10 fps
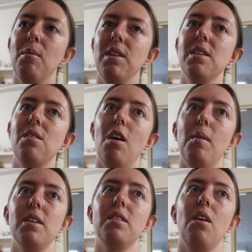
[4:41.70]
But this time
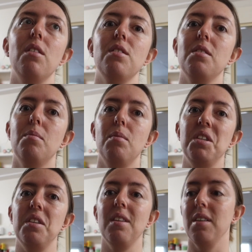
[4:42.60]
I just kind of just
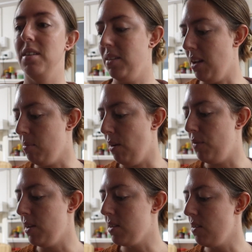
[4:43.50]
did it. Like my
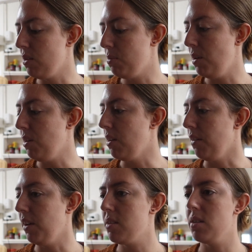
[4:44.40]
fitness level was pretty good and I
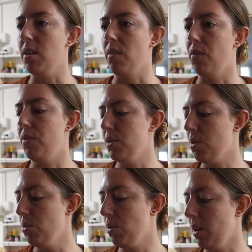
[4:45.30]
think it's because I have a
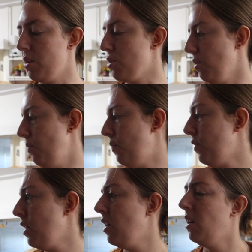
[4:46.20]
physical kind of job.
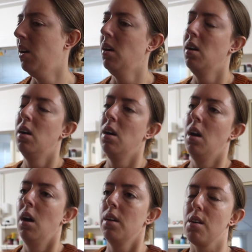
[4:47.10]

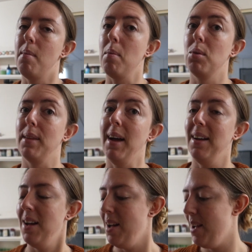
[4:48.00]
So I'm happy with
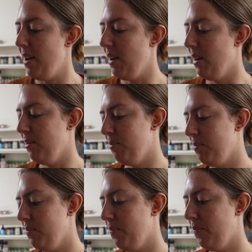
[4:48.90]
that.
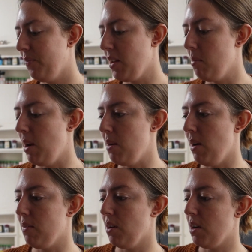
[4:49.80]
But anyway,
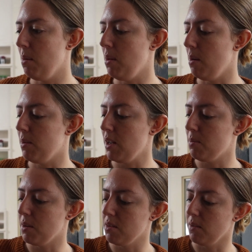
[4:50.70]
I've got a couple of updates
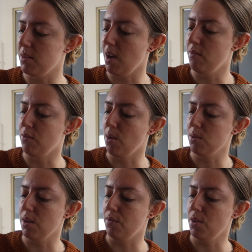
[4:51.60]
because obviously I haven't
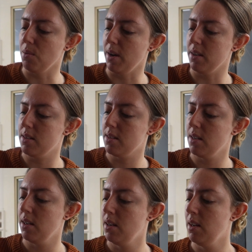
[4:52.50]
vlogged in a few weeks.
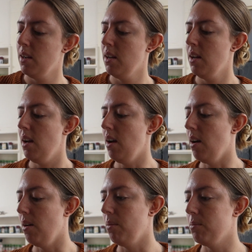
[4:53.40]
So
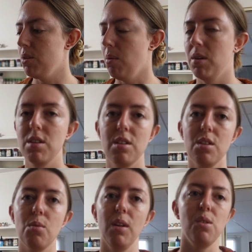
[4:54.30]
I wanted to
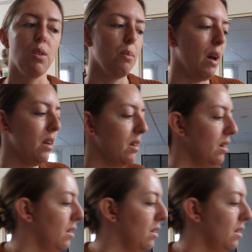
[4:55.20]
just quickly talk about it.